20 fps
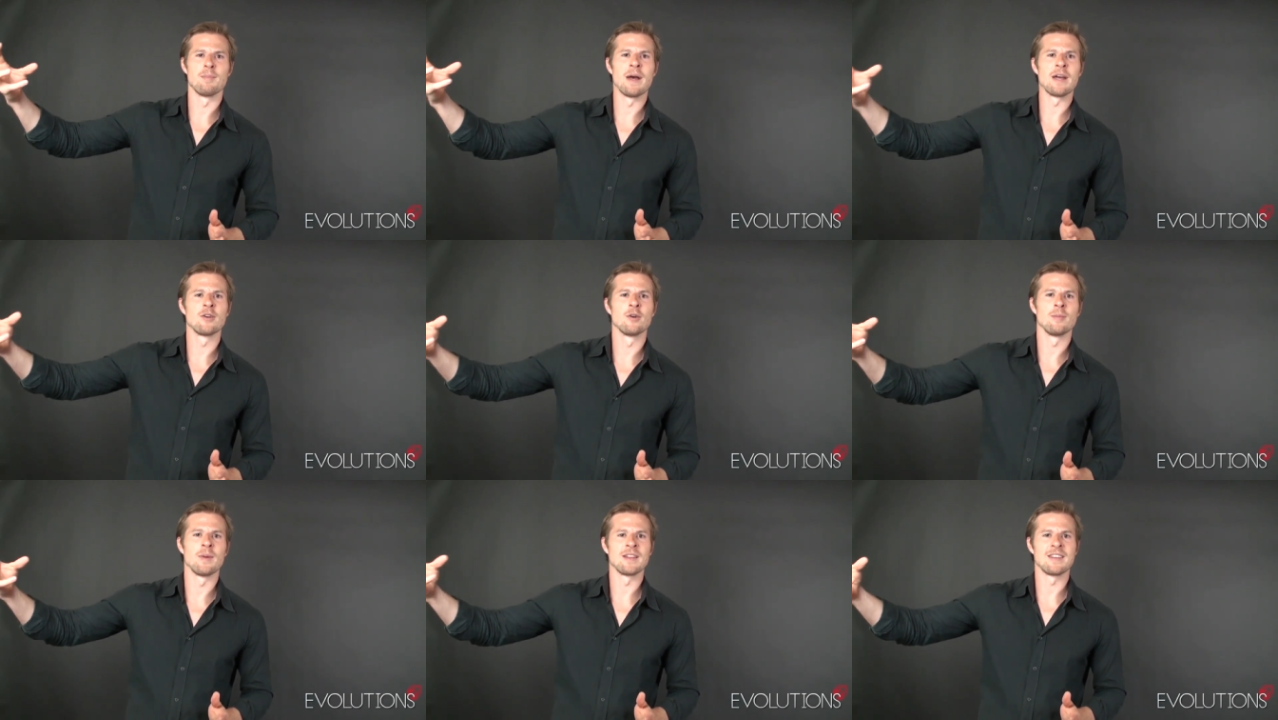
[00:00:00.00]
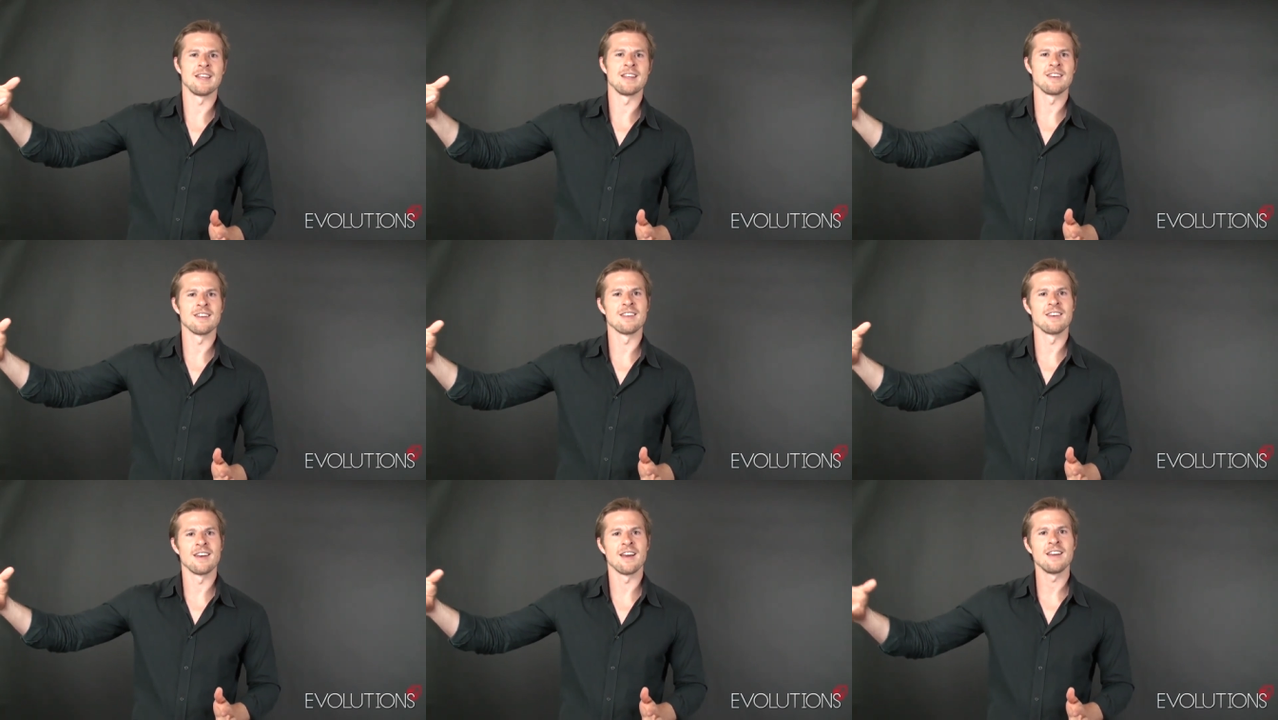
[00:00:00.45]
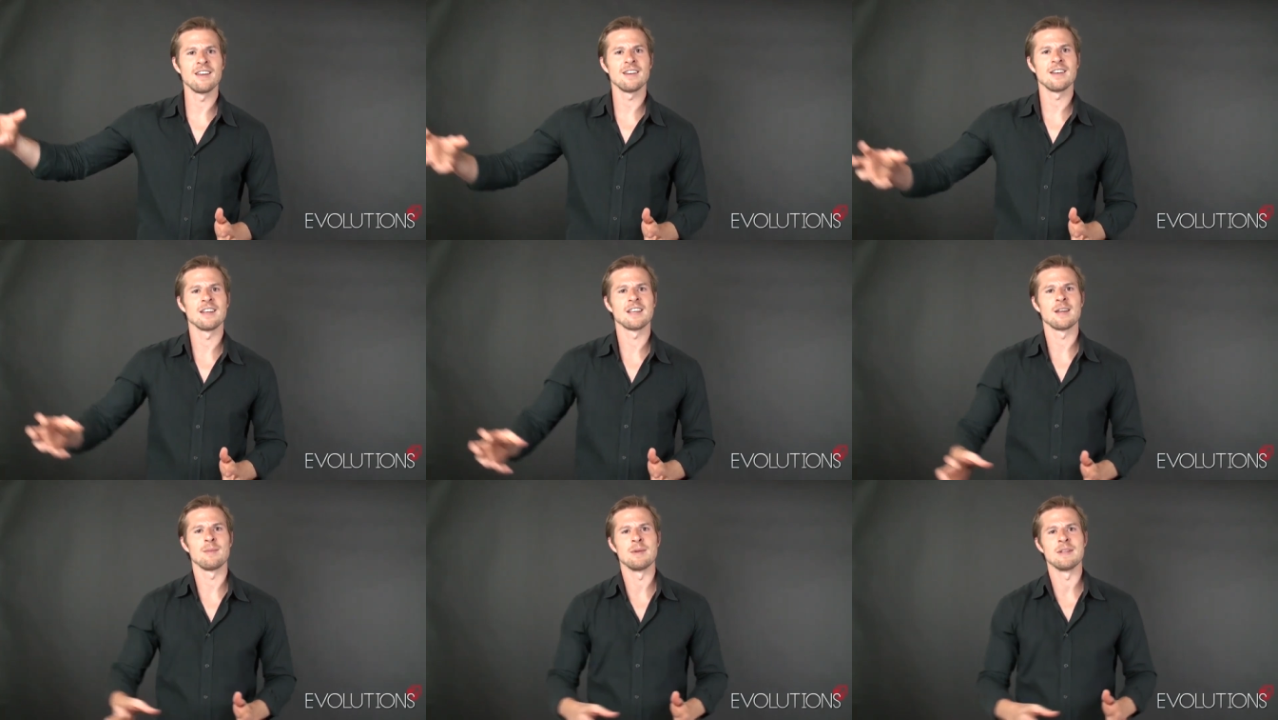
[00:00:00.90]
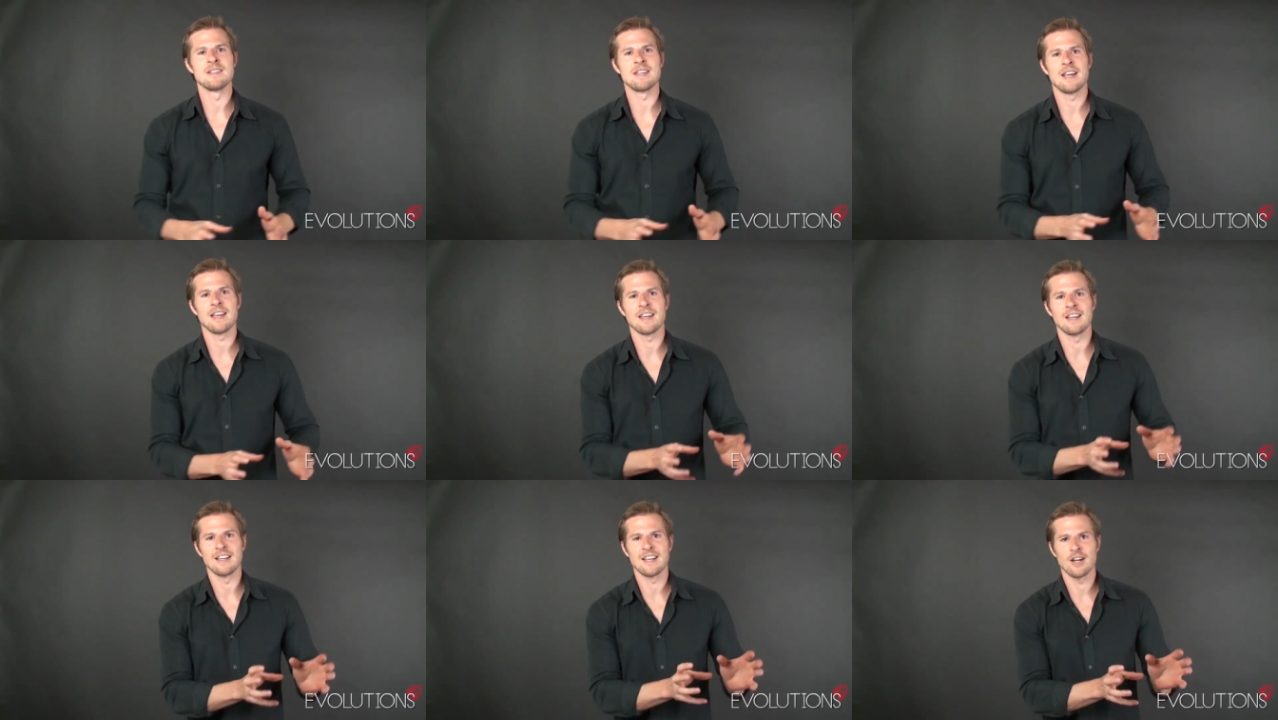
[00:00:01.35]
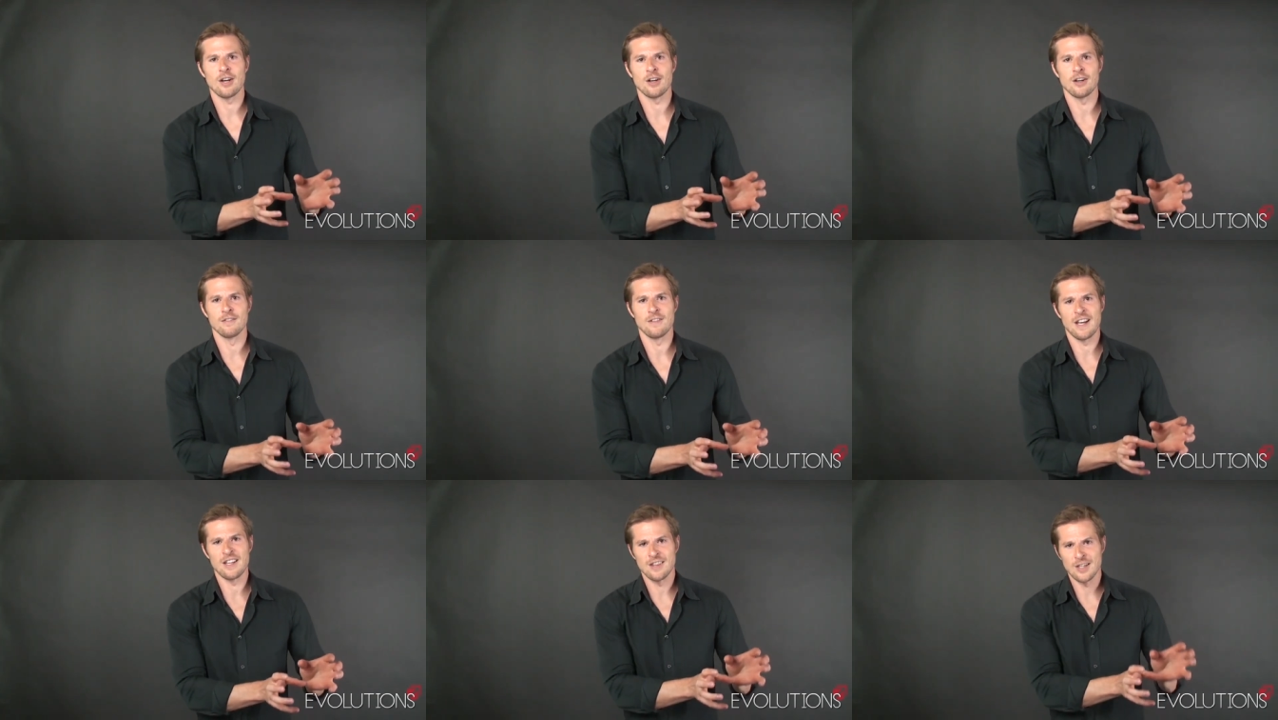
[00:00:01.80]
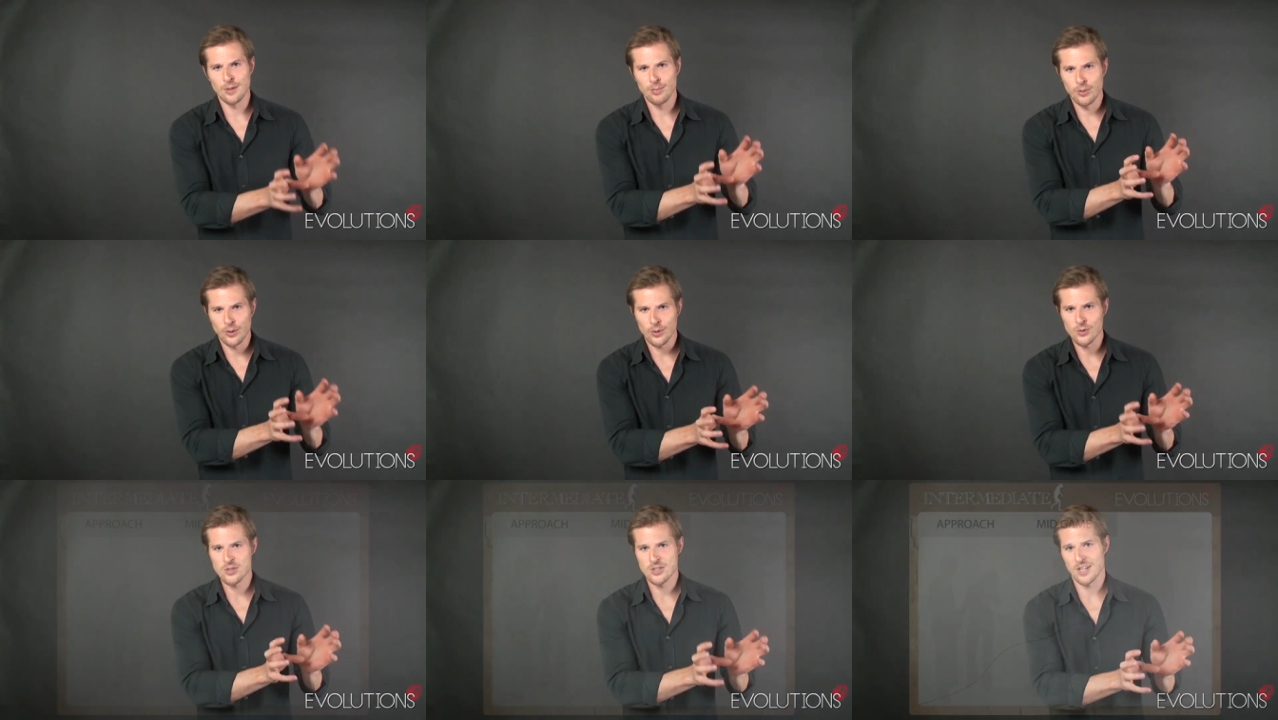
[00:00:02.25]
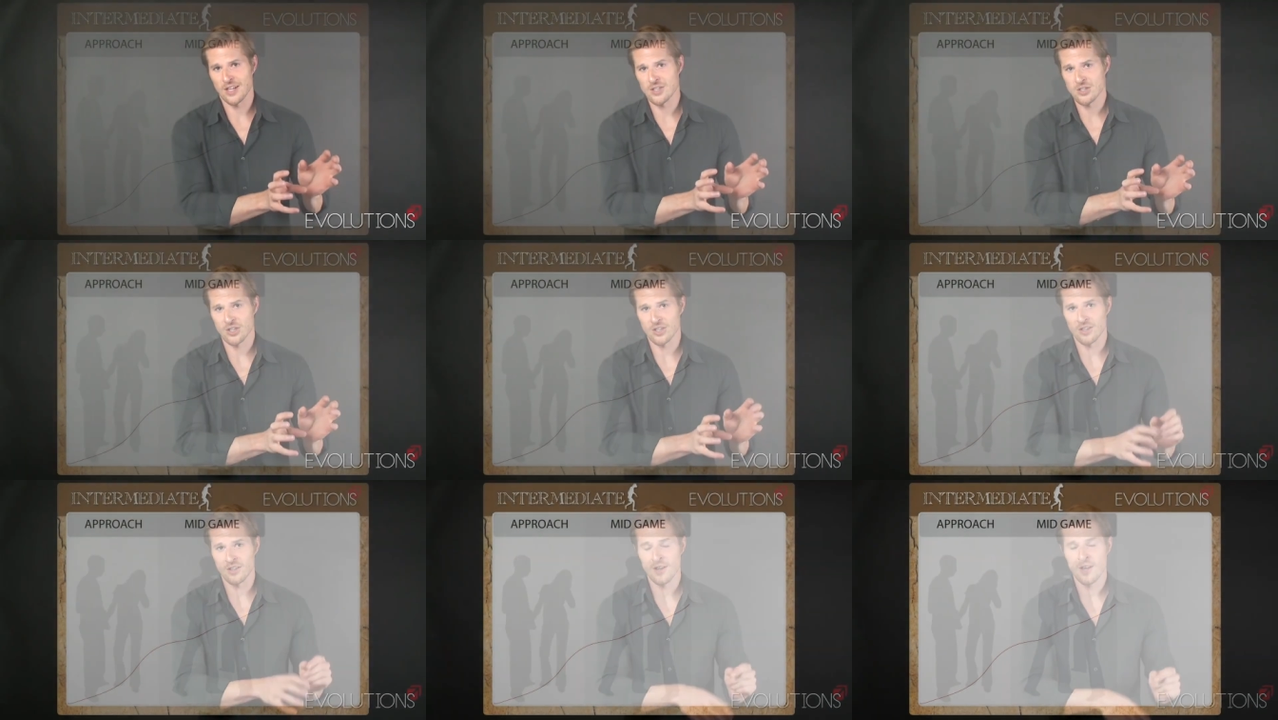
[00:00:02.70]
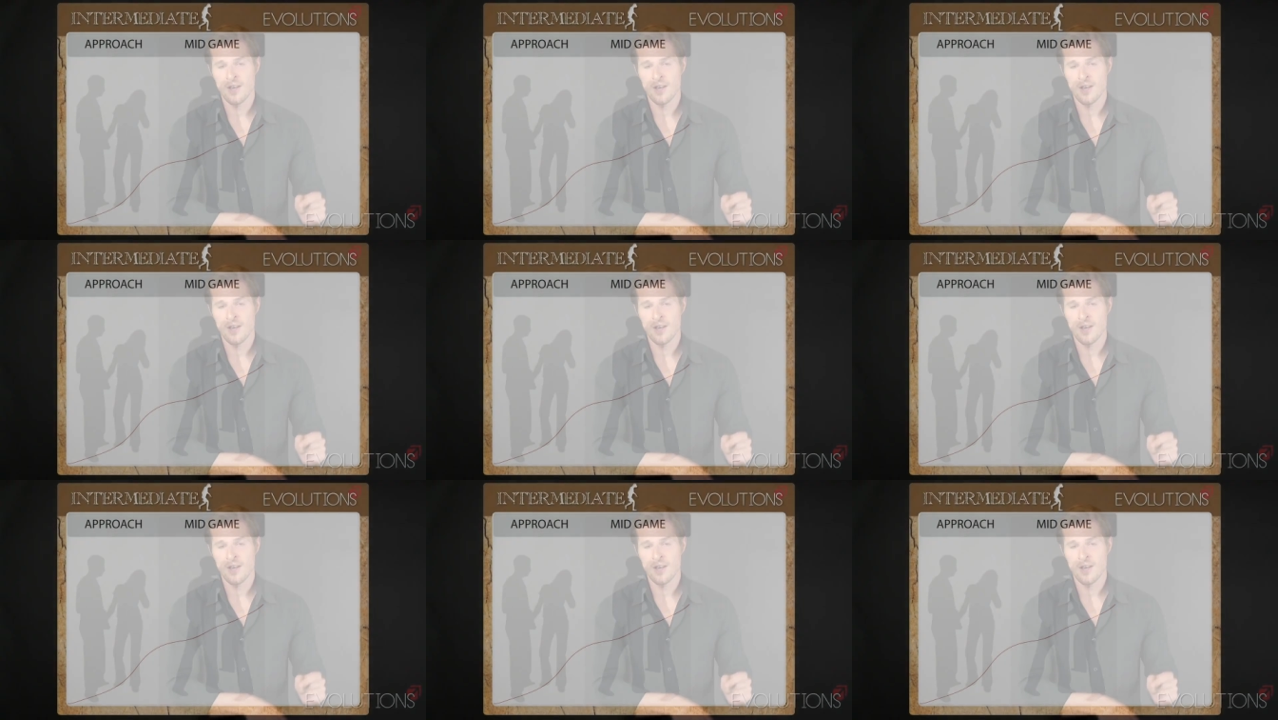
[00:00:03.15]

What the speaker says: bedroom at the end of the night can be taken care of at the approach section.